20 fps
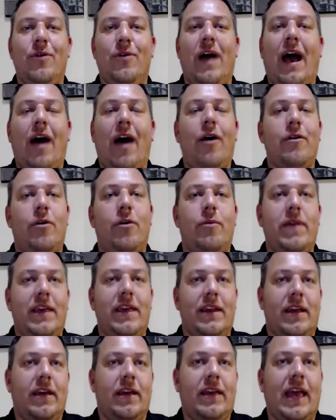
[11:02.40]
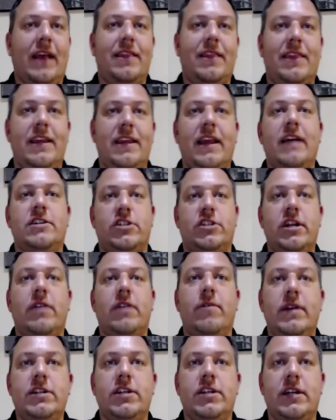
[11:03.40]
how are we going to get the next
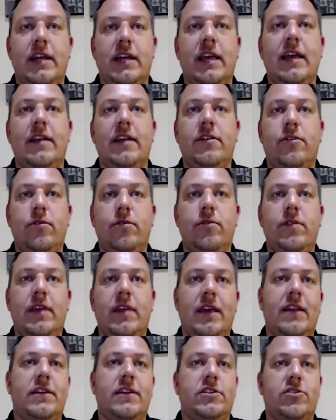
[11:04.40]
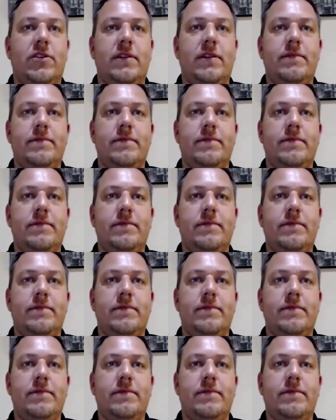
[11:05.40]
generation into the industry.